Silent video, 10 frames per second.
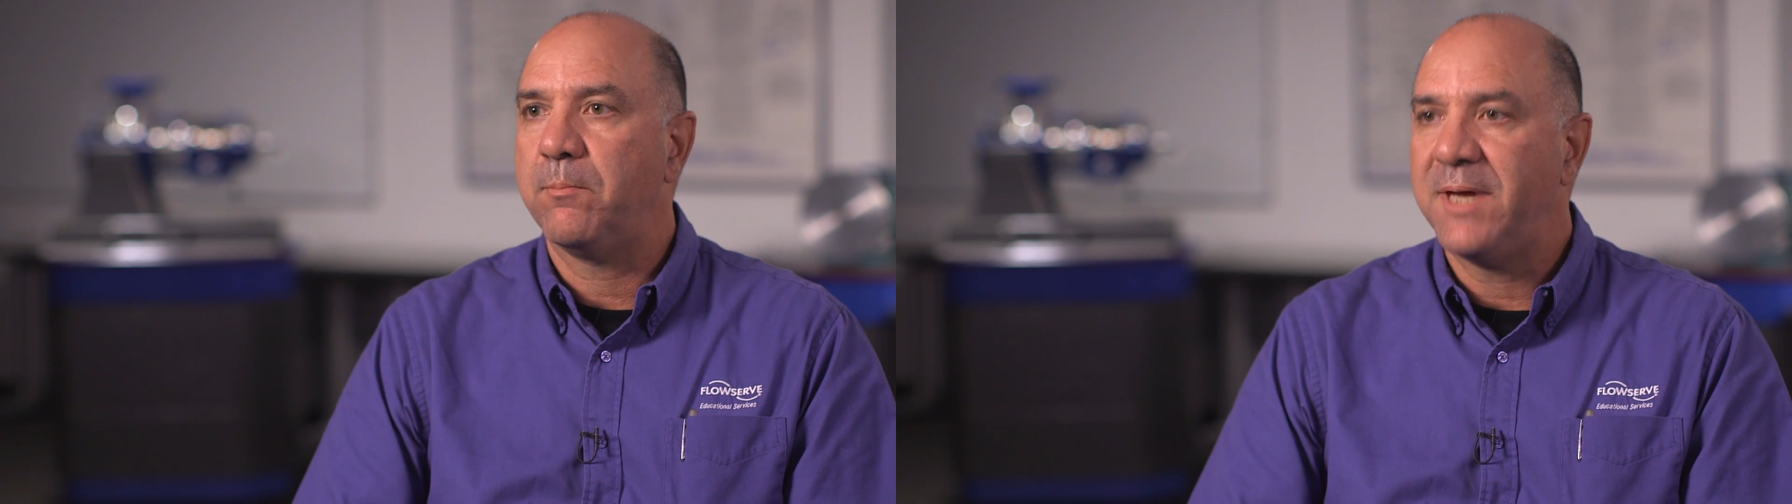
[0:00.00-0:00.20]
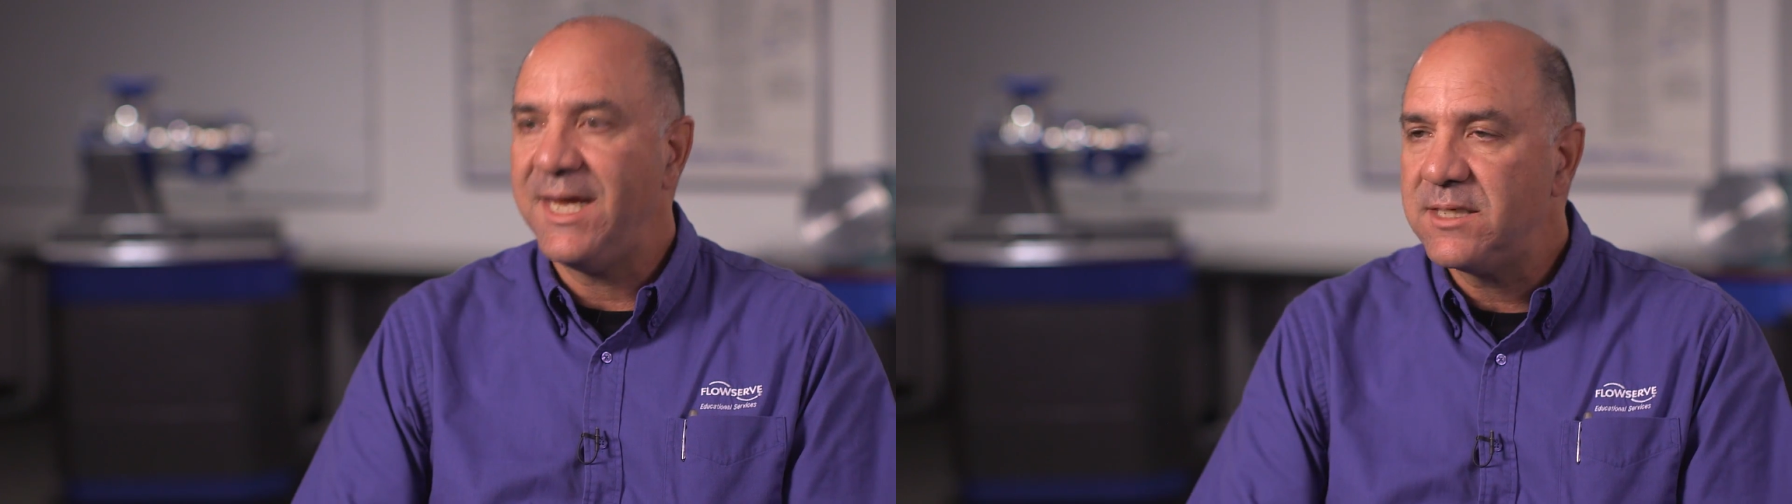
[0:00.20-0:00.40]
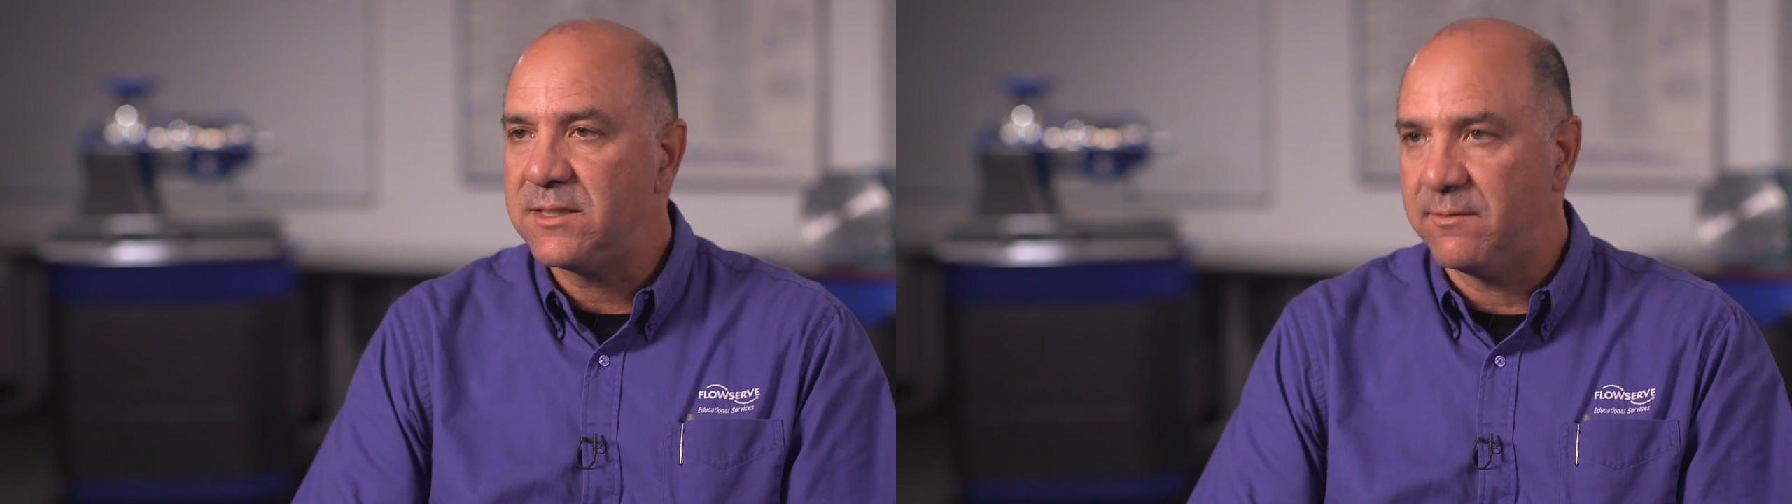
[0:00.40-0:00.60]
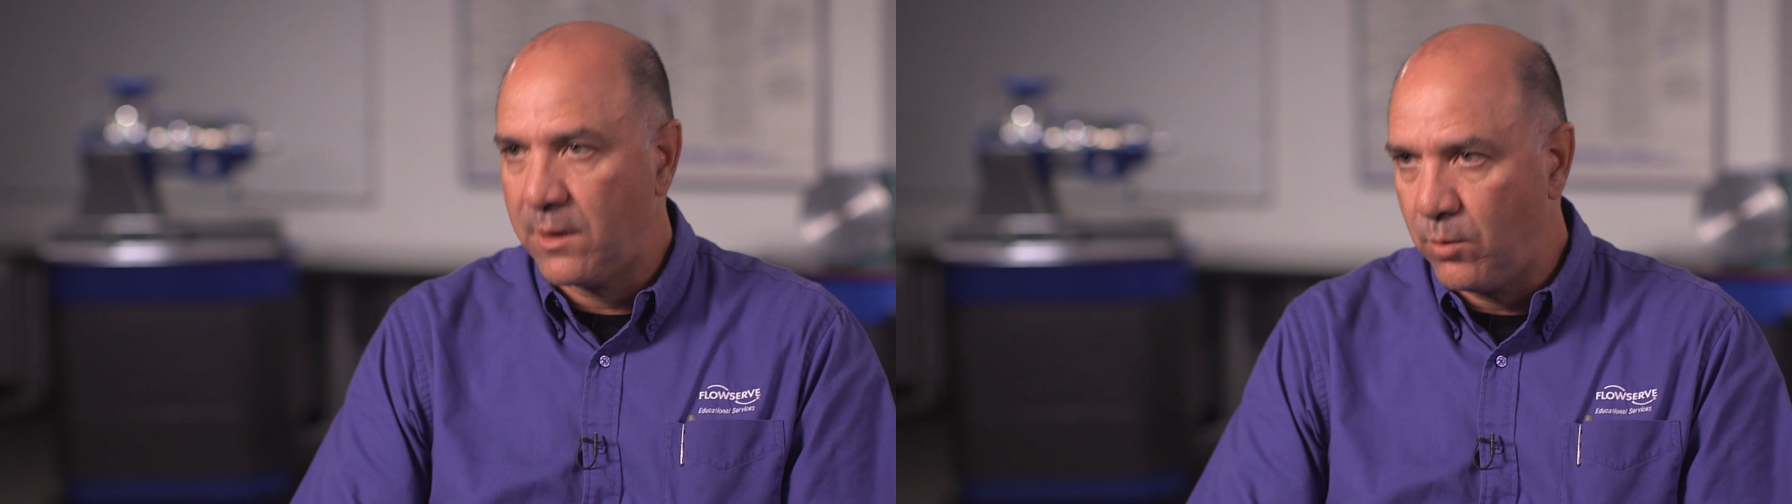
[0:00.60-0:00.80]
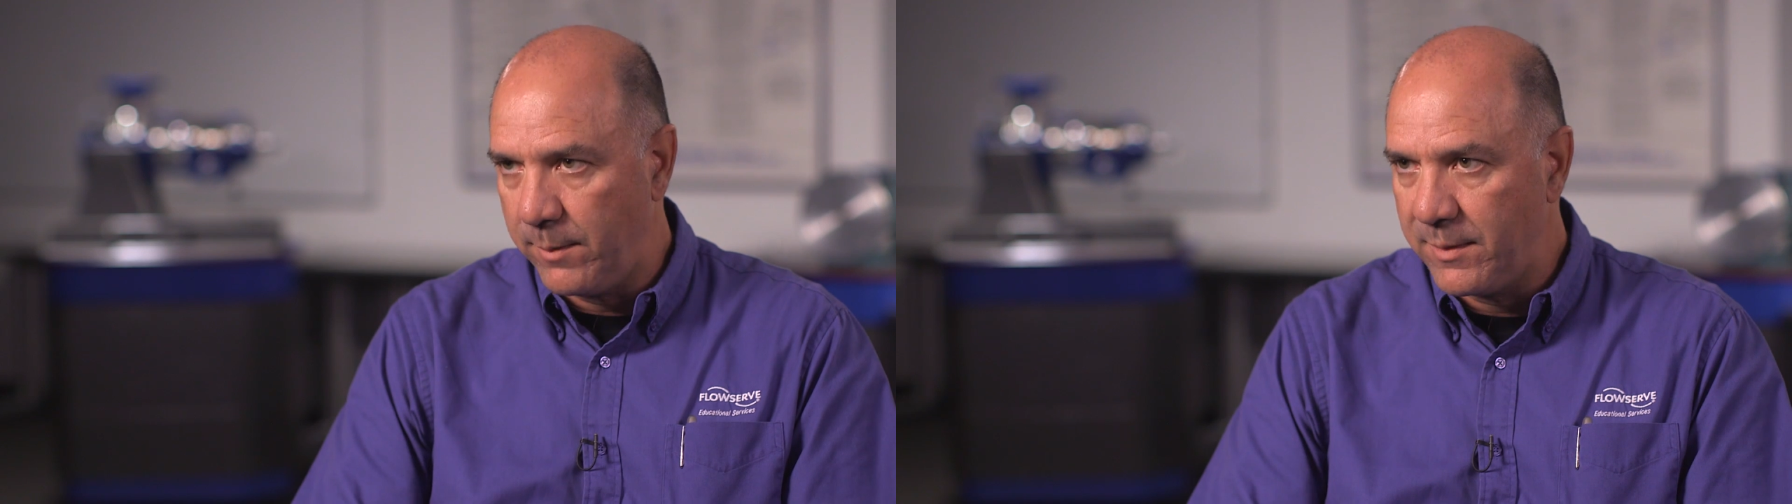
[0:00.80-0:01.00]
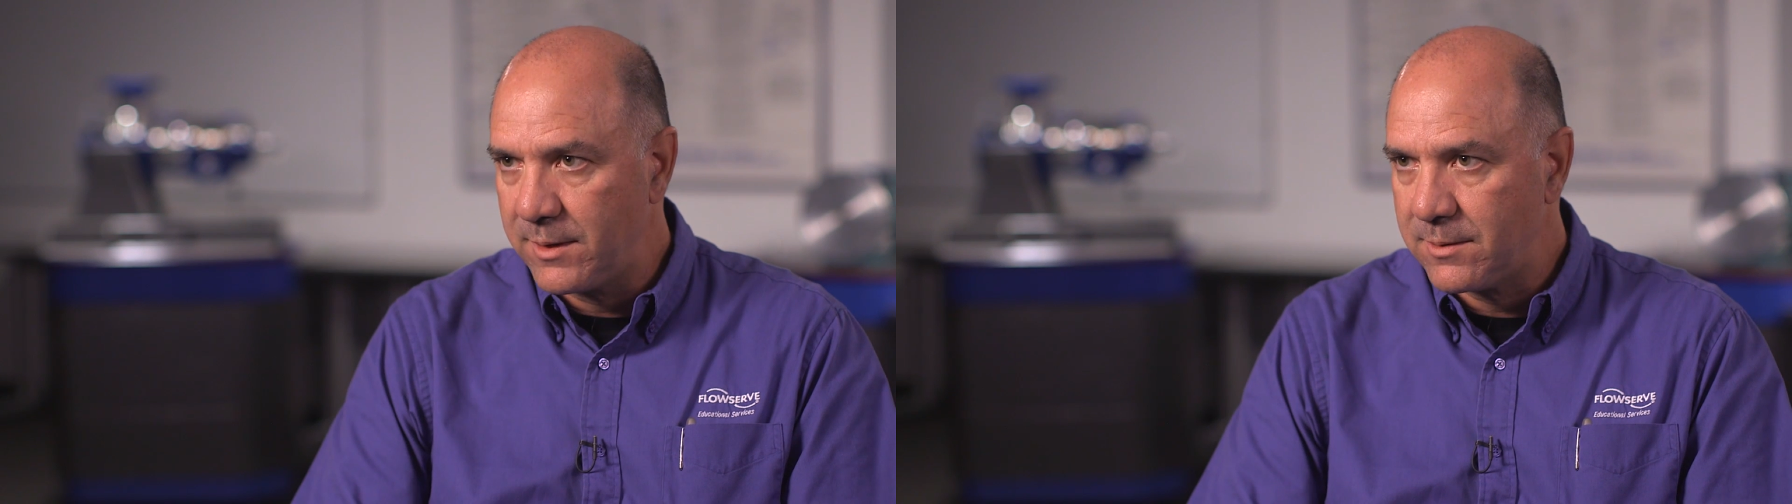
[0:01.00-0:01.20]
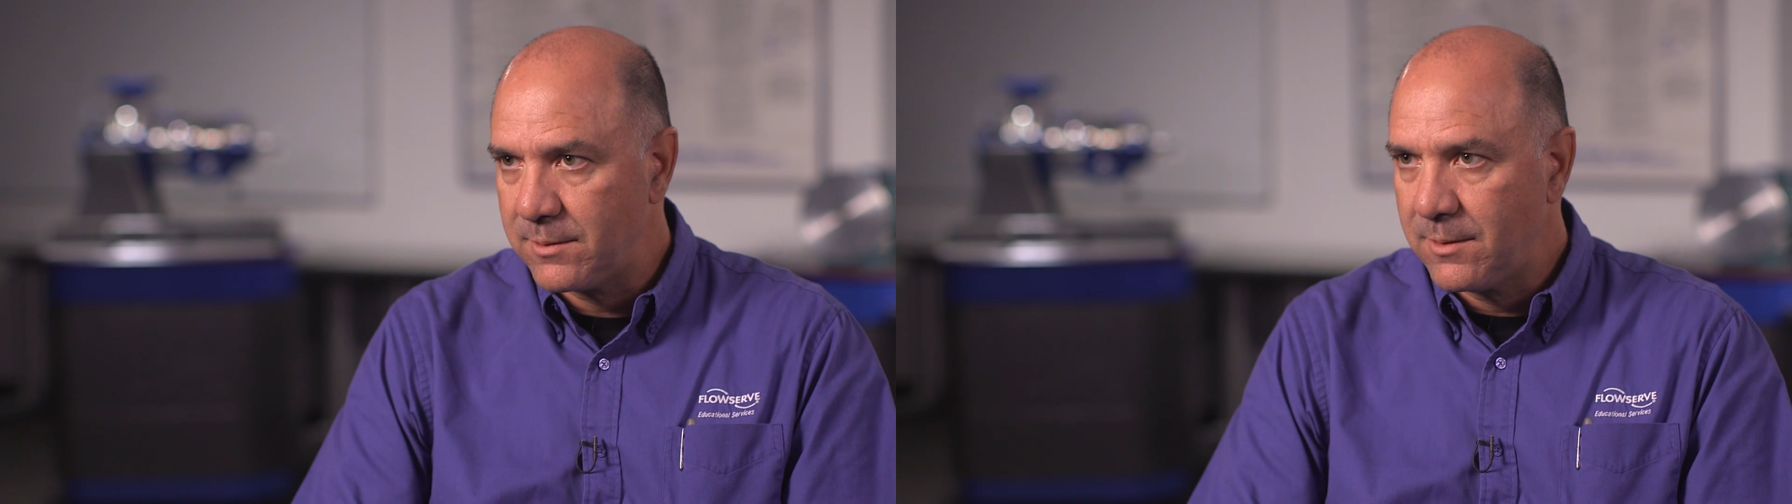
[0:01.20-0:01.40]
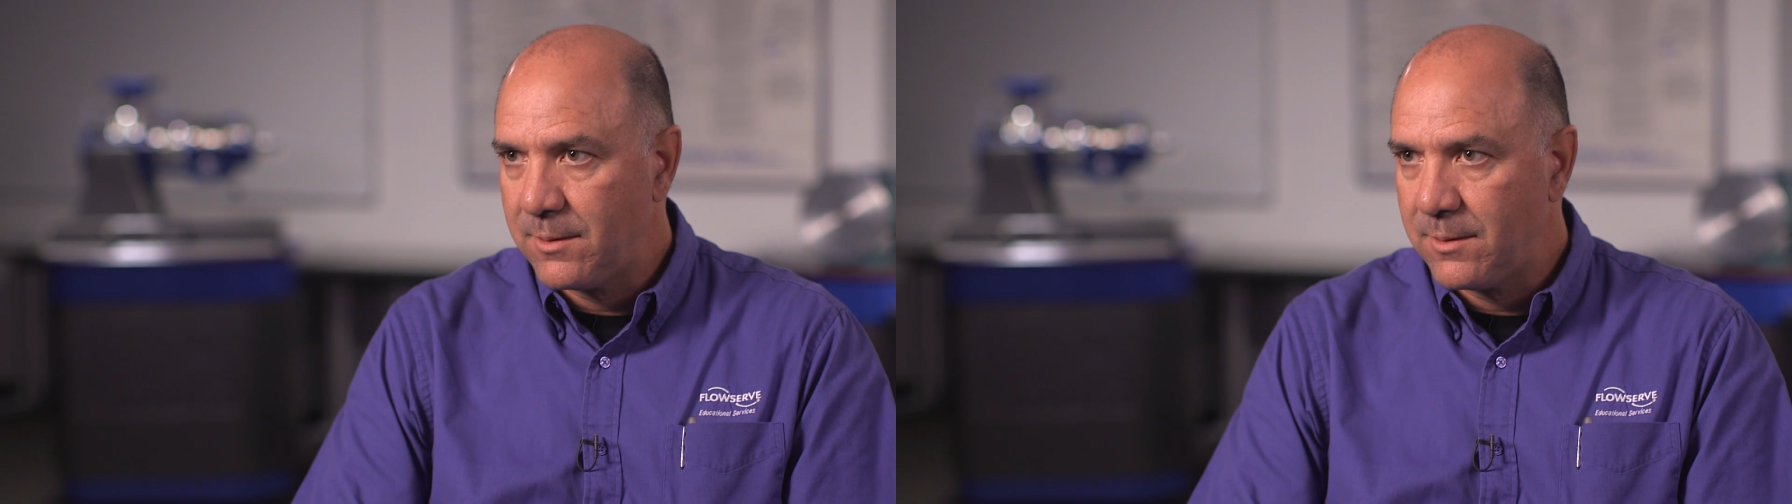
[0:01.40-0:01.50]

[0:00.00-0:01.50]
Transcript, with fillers: pieces of equipment,